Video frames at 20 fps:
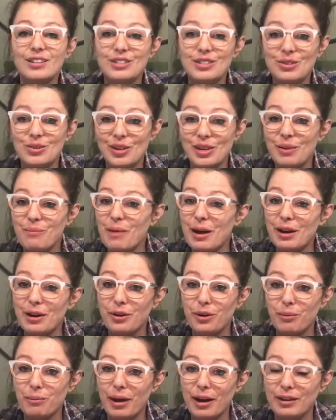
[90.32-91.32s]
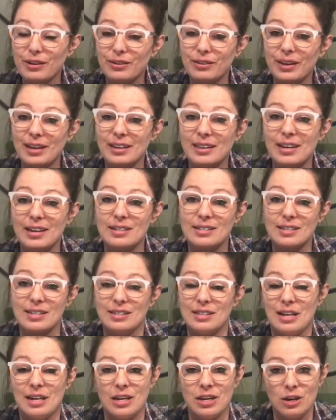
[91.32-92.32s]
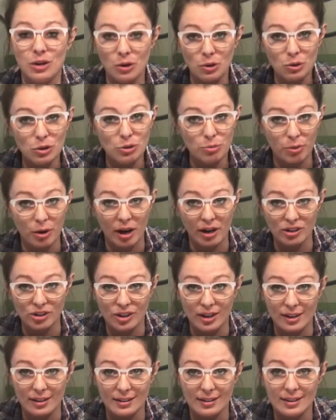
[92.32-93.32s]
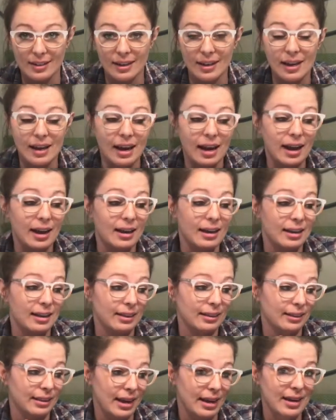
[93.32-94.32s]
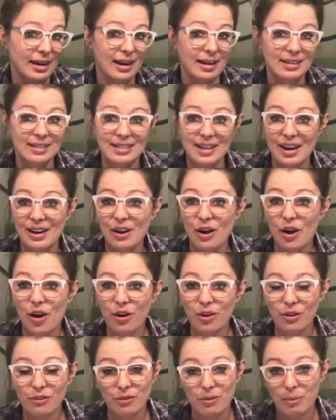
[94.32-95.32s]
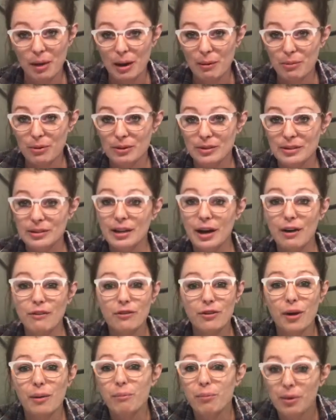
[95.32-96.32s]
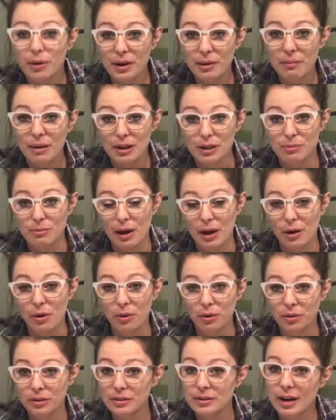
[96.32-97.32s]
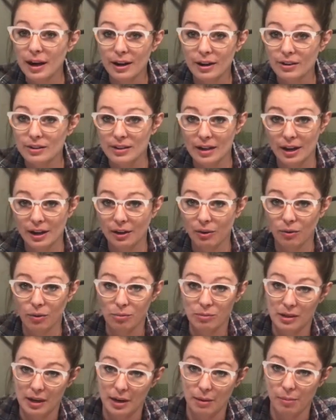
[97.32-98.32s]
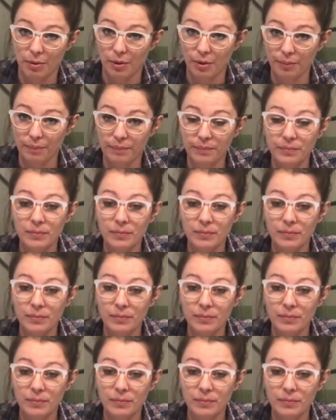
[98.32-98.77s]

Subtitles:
Doing a medical binder like this is a huge project. Like I said, all of the papers cover up pretty much my whole entire dining room table.